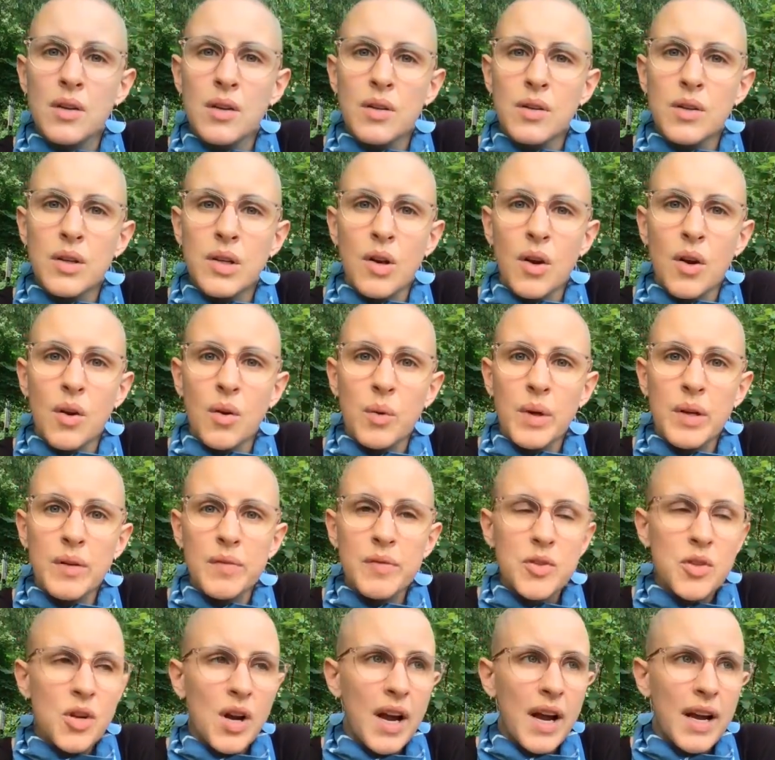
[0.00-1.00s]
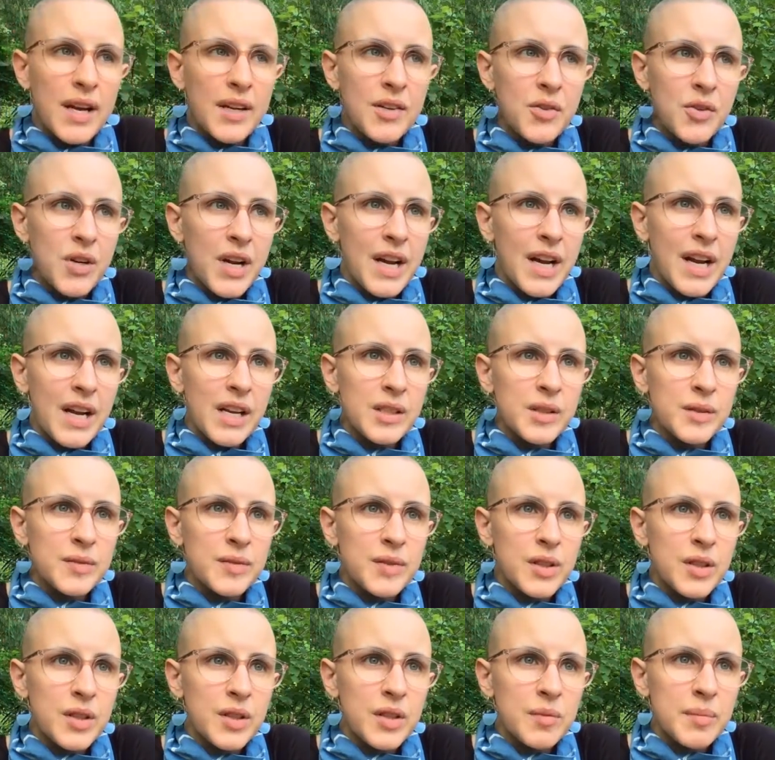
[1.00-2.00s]
you know, we've tried trainings
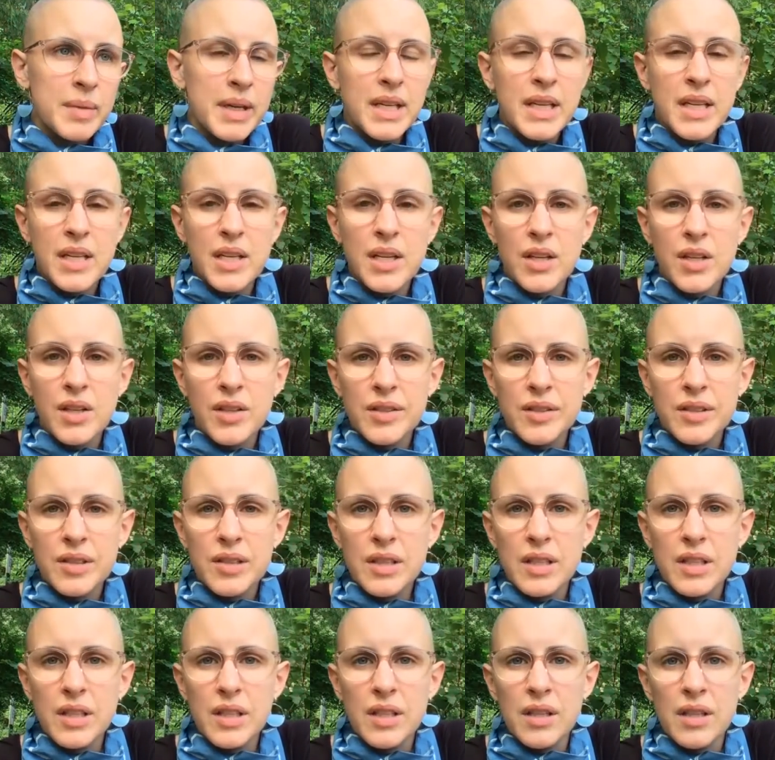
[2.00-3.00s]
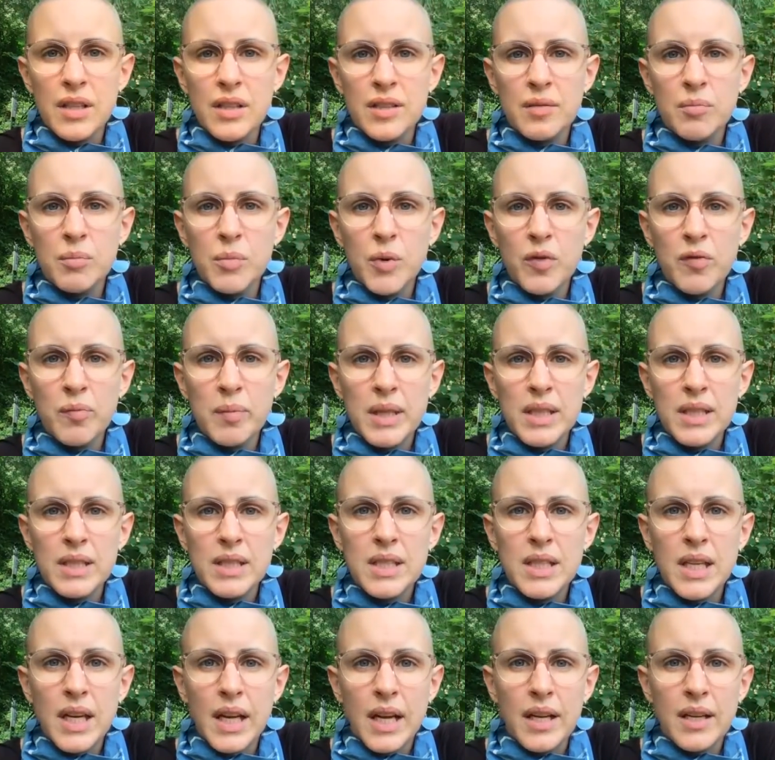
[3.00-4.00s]
for many years in this
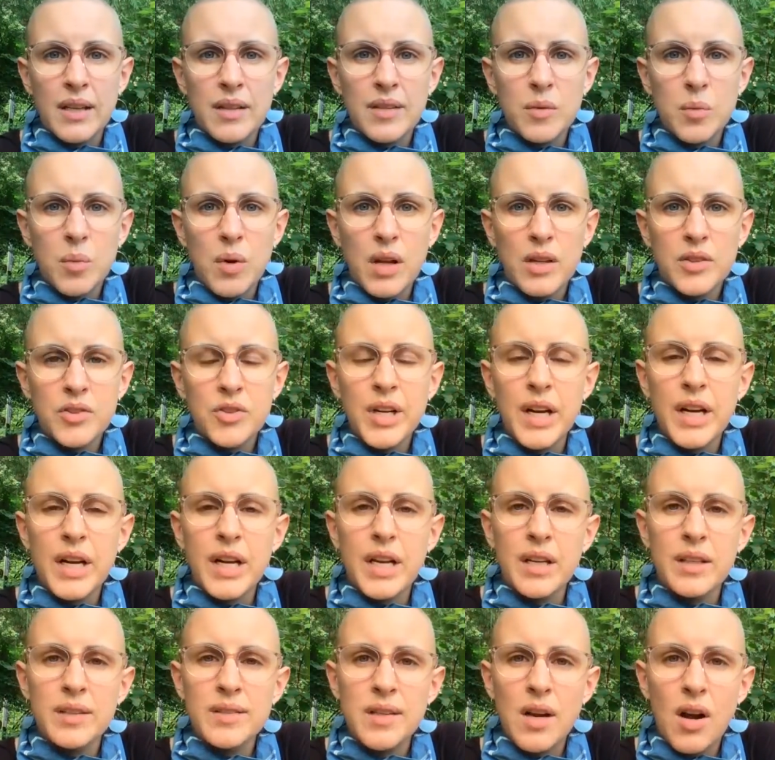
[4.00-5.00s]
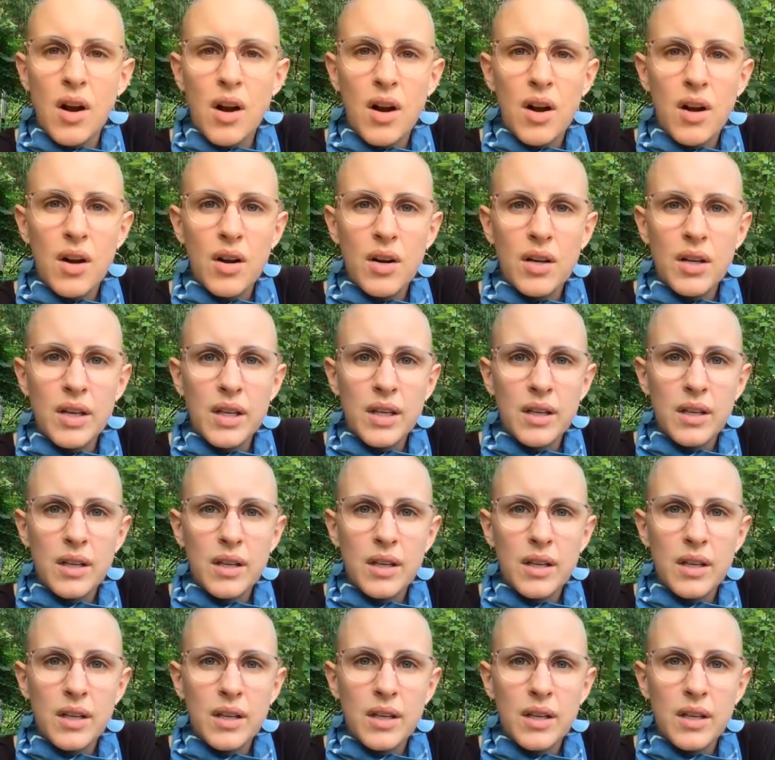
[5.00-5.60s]
movement, and while trainings are